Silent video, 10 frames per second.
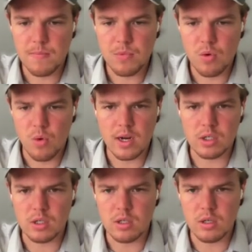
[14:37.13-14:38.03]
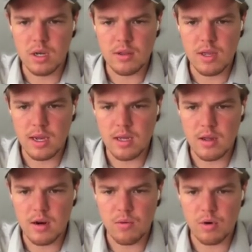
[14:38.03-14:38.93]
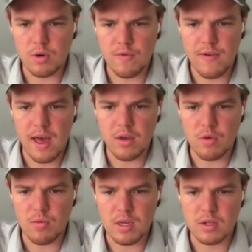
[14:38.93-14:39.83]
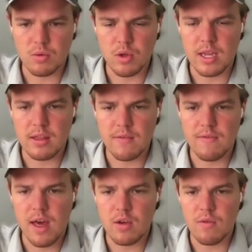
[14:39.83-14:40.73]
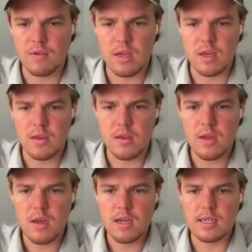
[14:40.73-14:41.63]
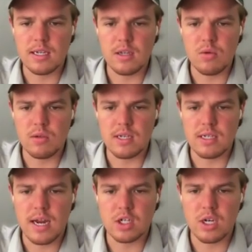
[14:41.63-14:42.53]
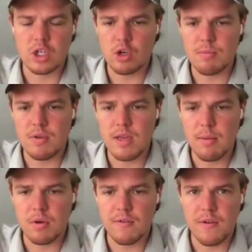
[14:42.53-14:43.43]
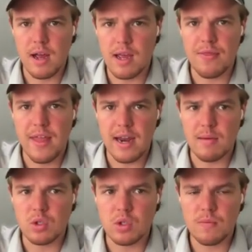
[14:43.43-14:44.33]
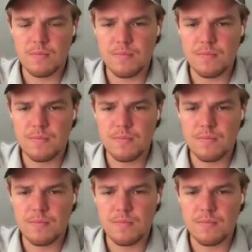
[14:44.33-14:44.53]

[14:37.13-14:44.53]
Or actually, not the I D there, we're gonna do value because we're looking at the value of the key. Continue, test action, and should be able to find that image.